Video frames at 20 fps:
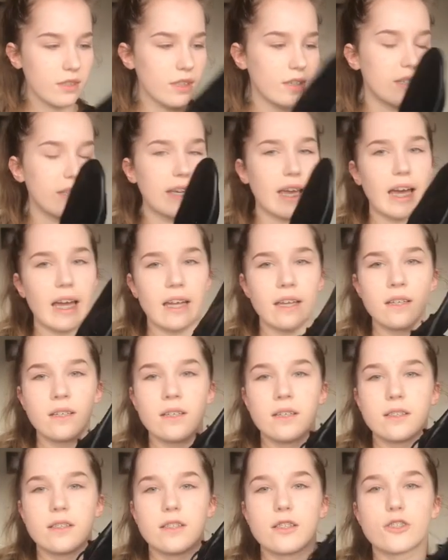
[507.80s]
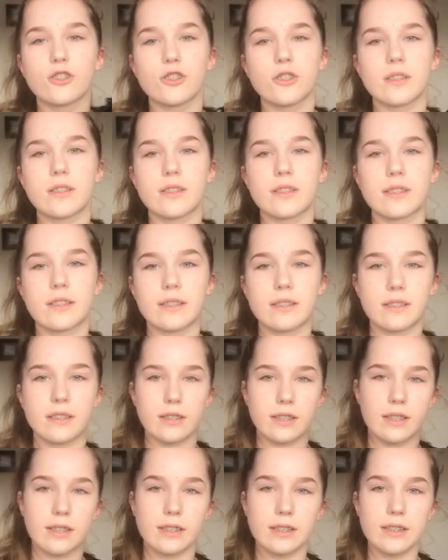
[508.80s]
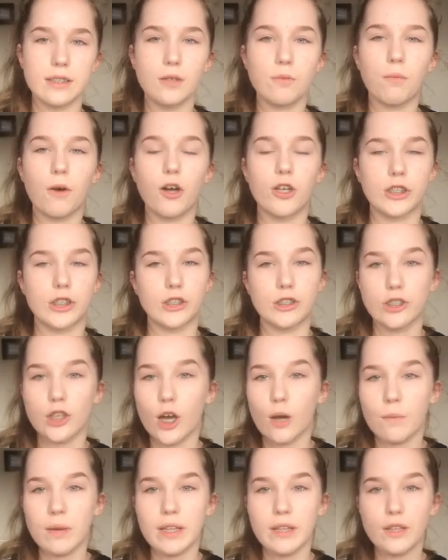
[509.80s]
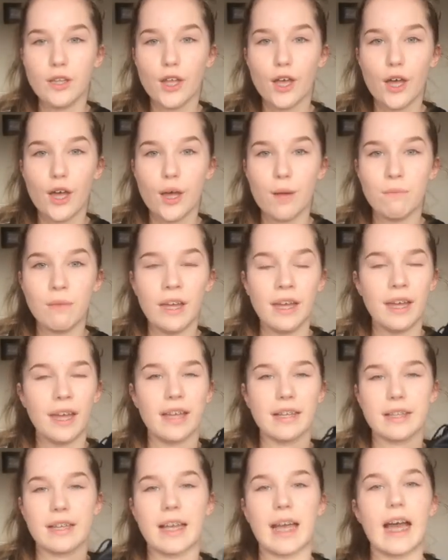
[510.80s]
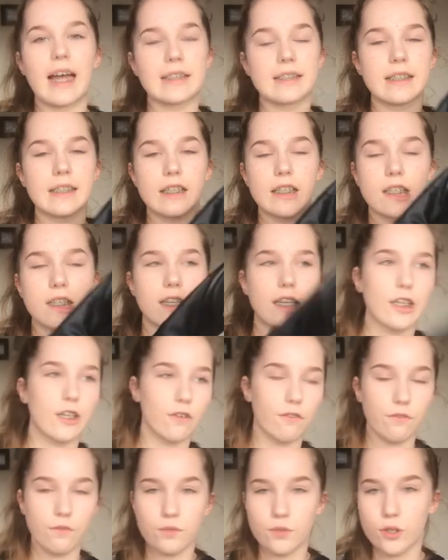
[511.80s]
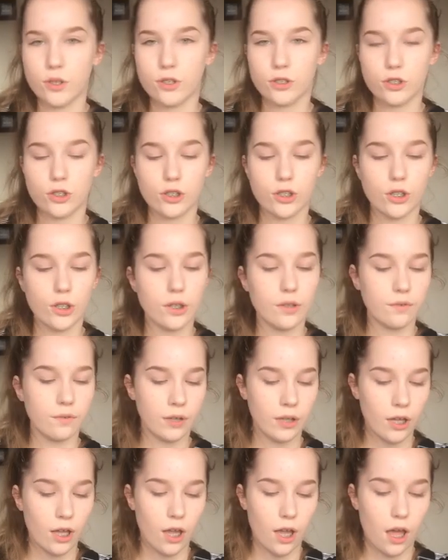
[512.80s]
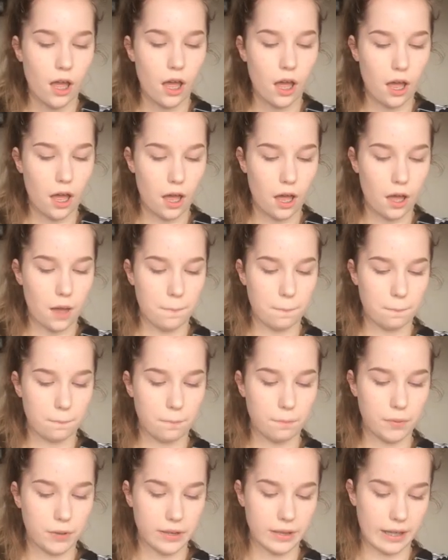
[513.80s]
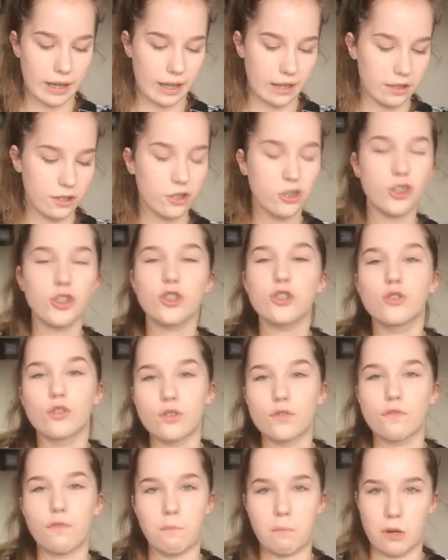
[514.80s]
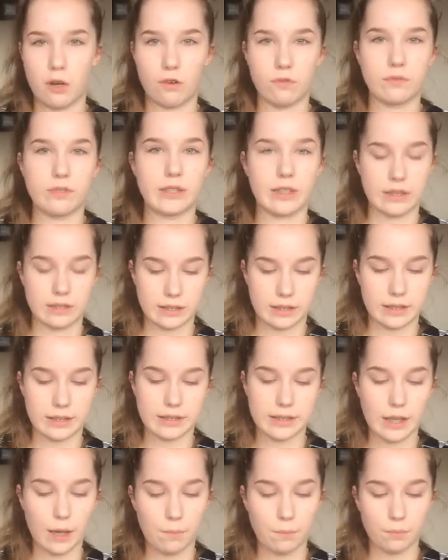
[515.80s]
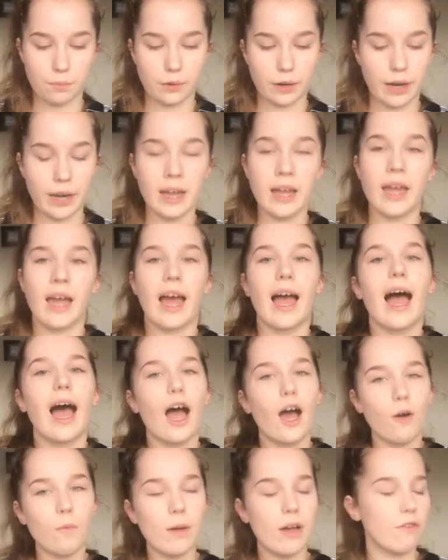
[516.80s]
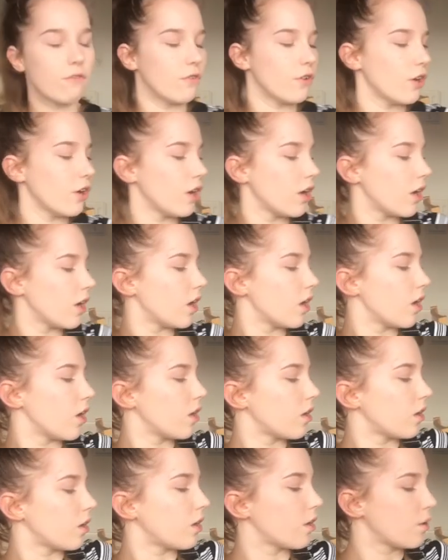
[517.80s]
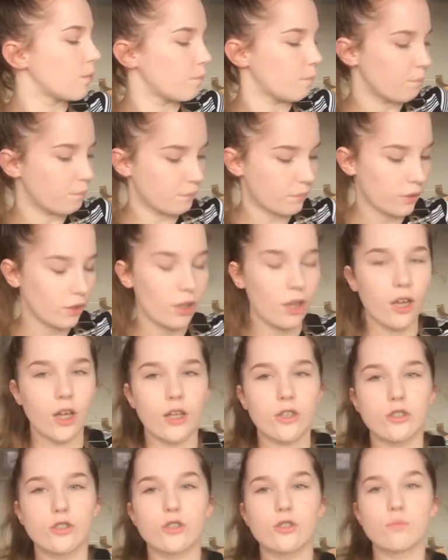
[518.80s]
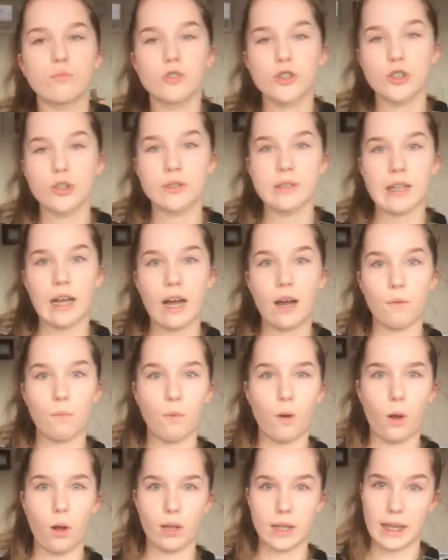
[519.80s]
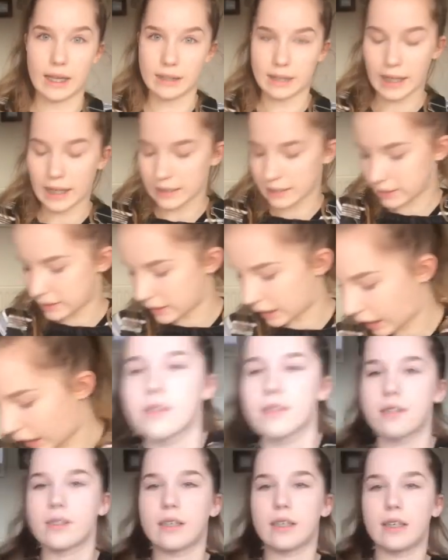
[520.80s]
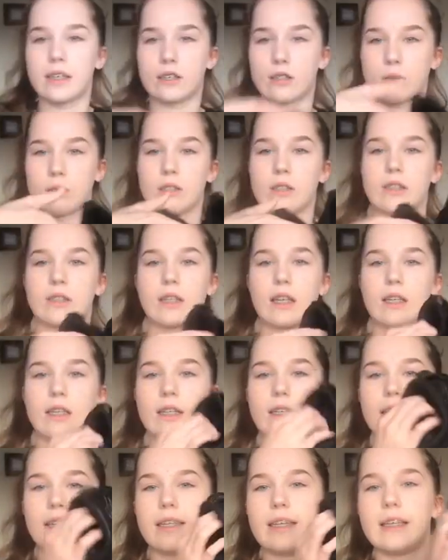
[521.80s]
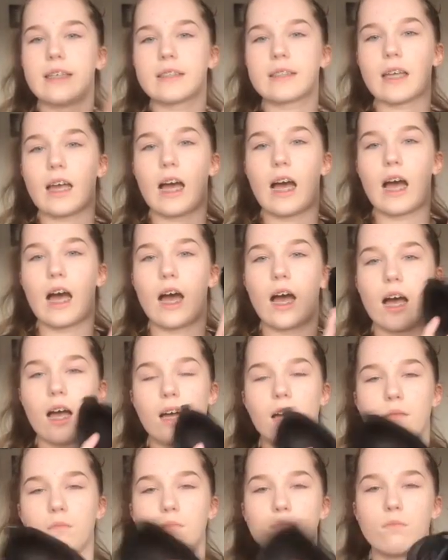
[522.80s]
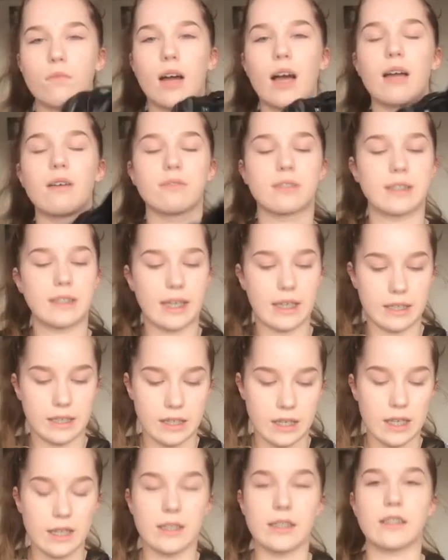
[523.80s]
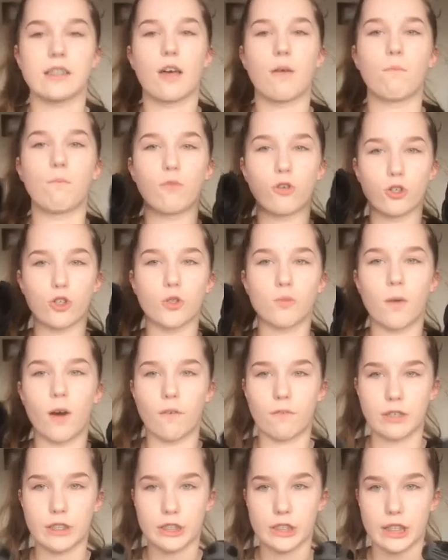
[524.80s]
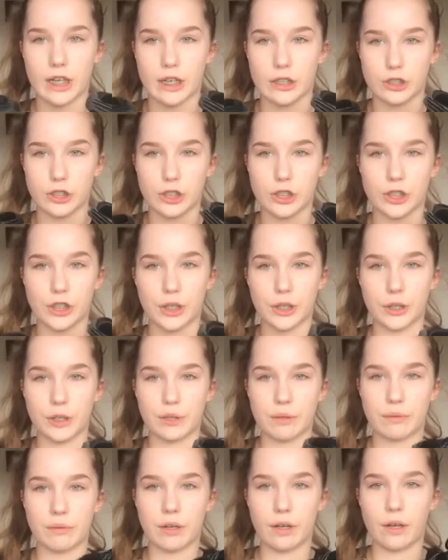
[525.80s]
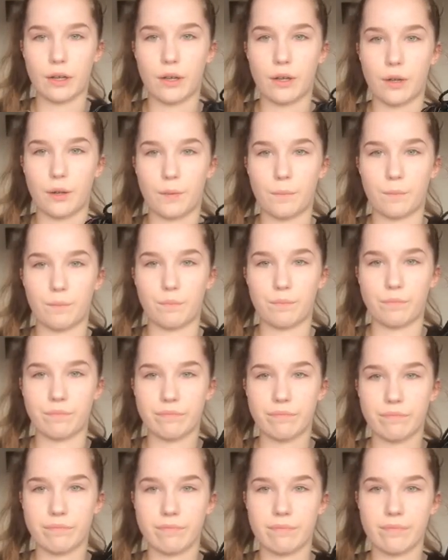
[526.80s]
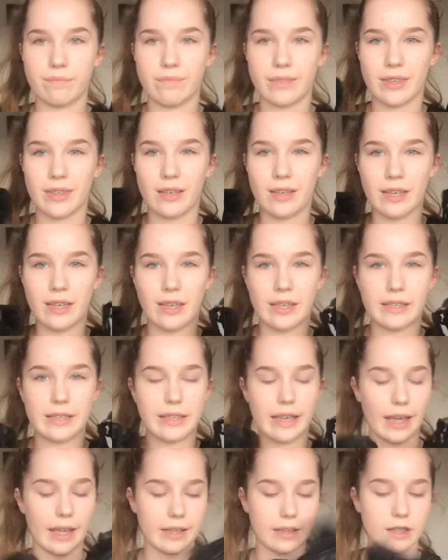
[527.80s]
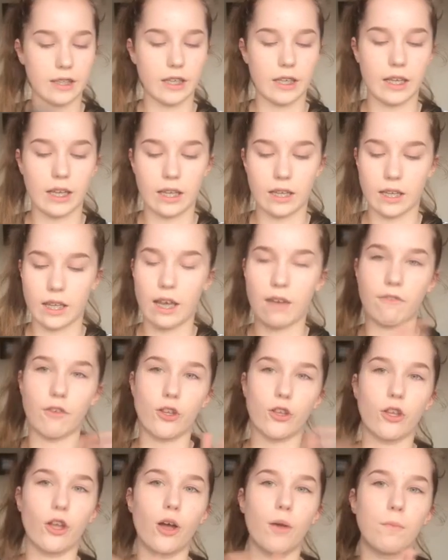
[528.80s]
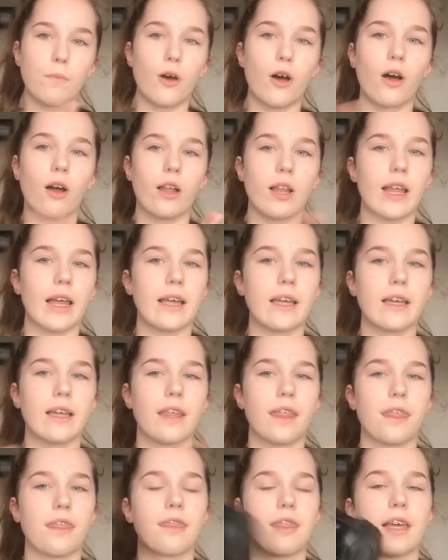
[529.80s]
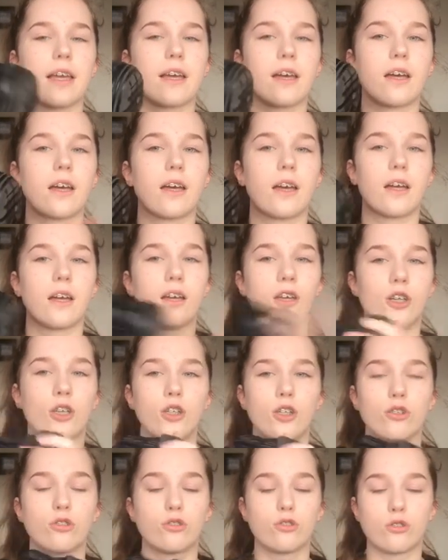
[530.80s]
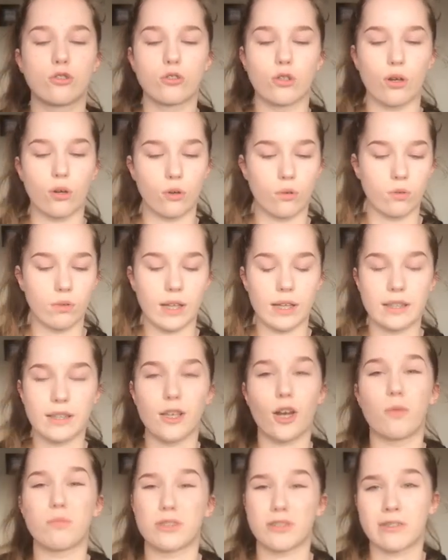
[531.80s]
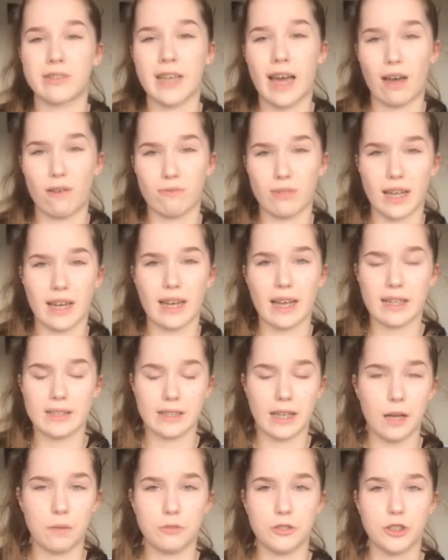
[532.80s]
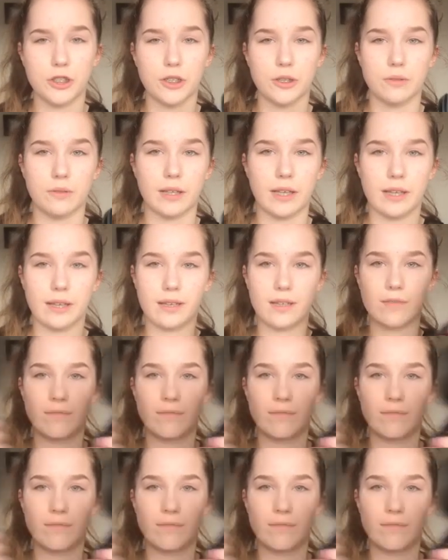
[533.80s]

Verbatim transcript: yeah they're just you can still point your toe in them and like articulate your foot and stuff um, but yeah they're just good for both jazz and contemporary however um, some shoes that I wore like last time. These ones and these are, I would say these are much more of a jazz shoe. Um, yeah, they have a lot more like a thicker sole. Like they almost sound like a tap shoe. Like